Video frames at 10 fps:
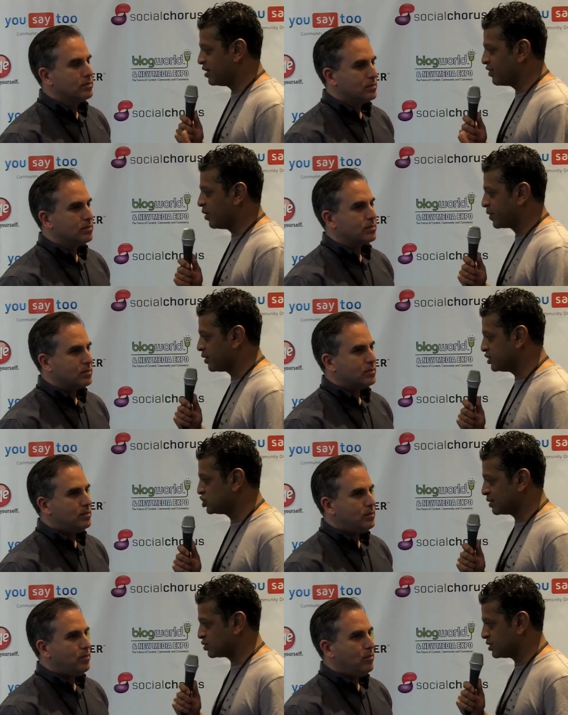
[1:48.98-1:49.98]
Speaker 1: and developing
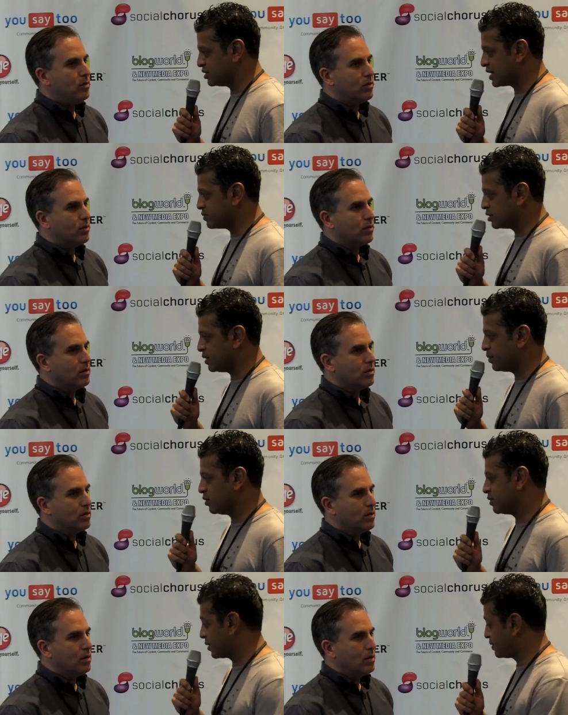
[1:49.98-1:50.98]
relationships with these types of
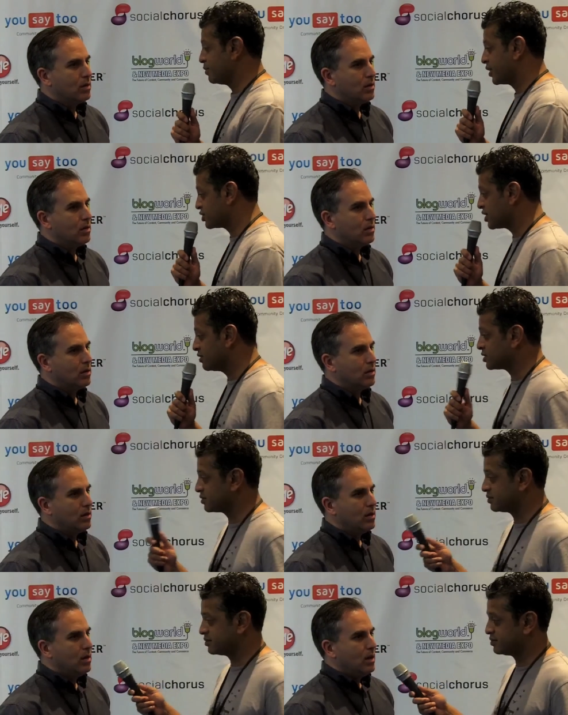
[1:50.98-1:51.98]
people, like people like yourselves?
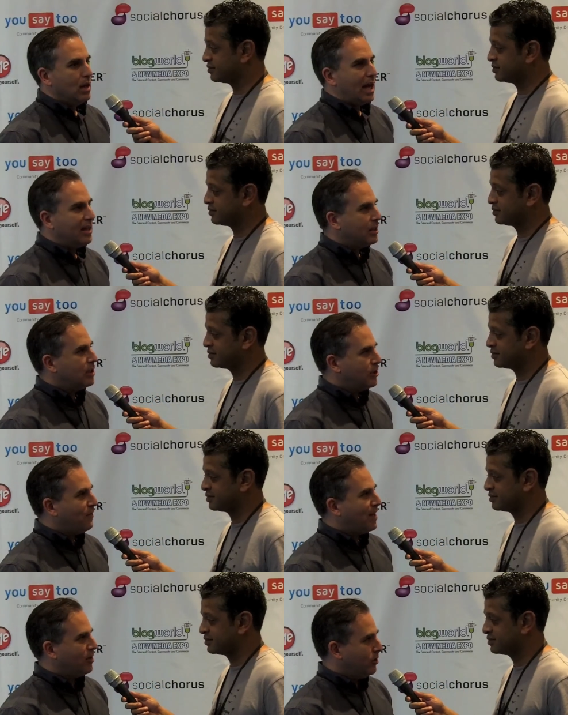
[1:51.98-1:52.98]
I think they should
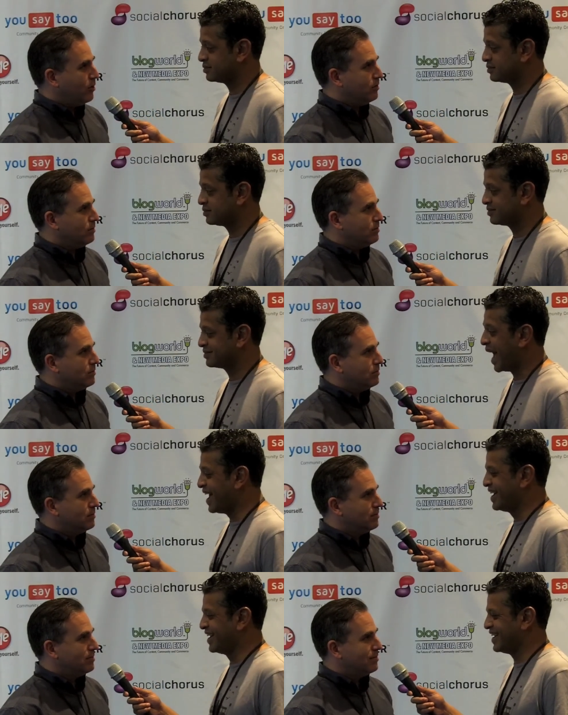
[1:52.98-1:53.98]
follow you.
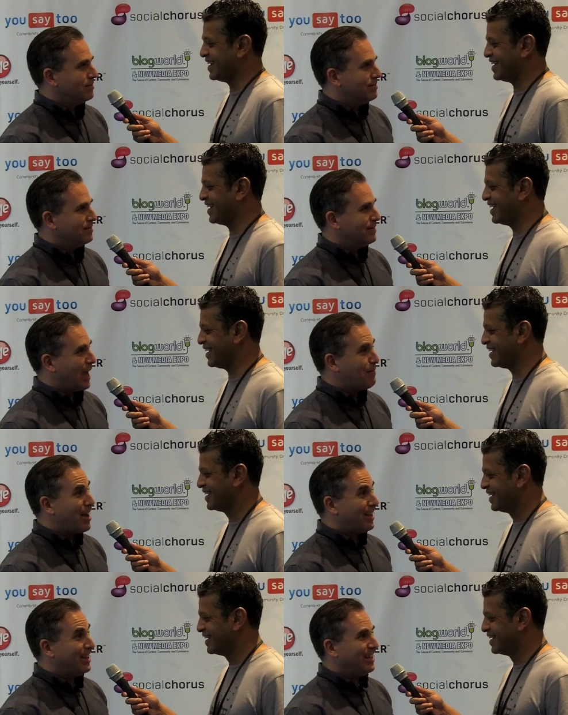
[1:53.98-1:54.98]
I'm
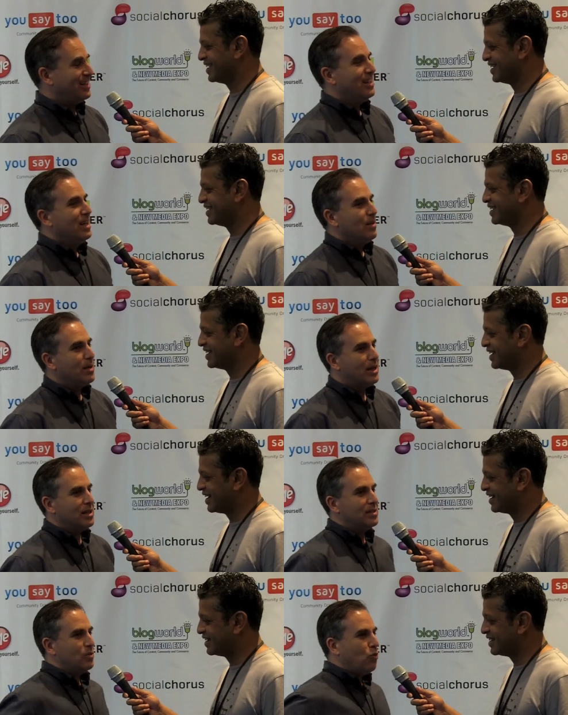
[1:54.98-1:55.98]
not
Speaker 2: kidding.
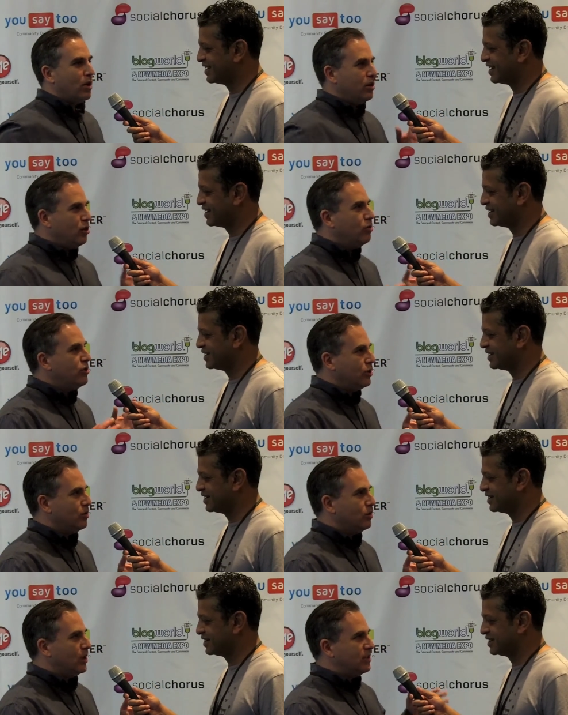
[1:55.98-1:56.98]
Because what you
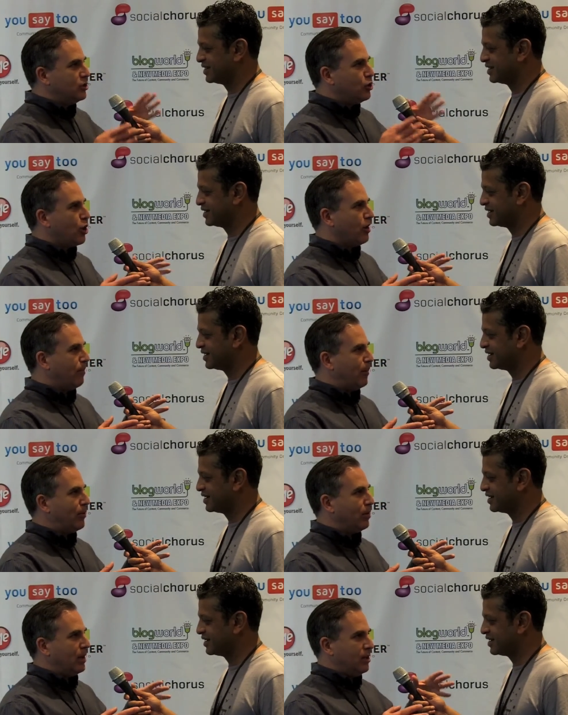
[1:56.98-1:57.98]
do is you go to
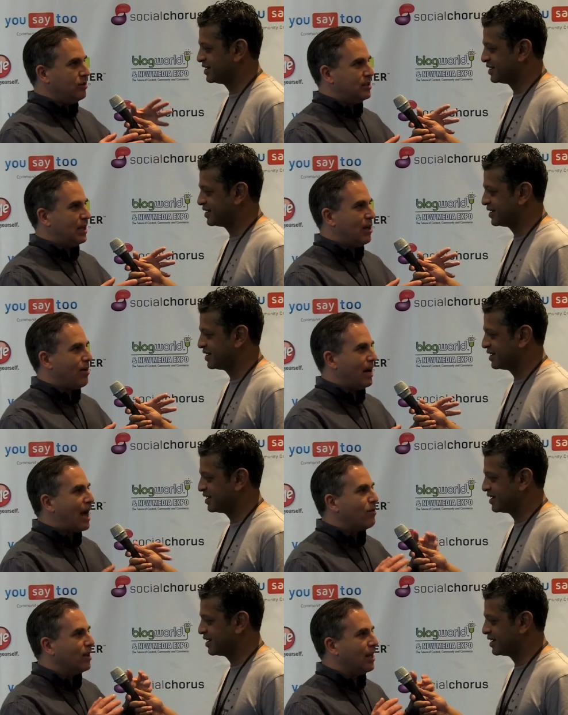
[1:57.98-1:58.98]
people and you say, all right,
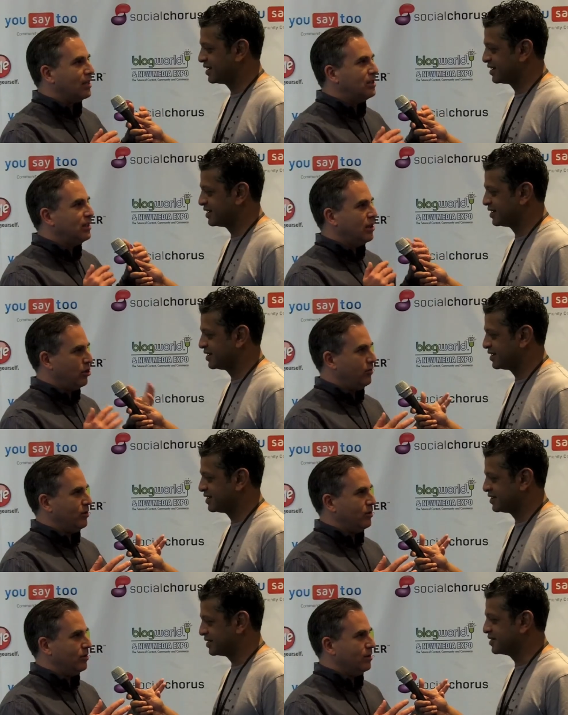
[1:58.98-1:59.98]
I would like to interview
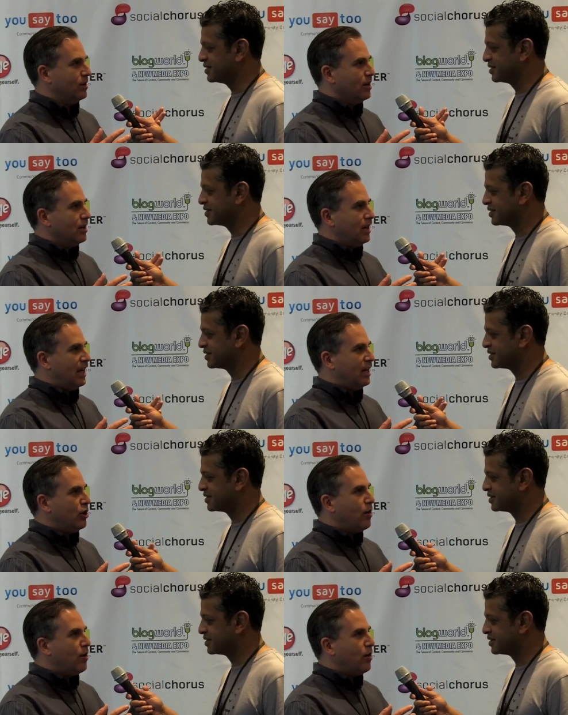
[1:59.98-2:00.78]
you. And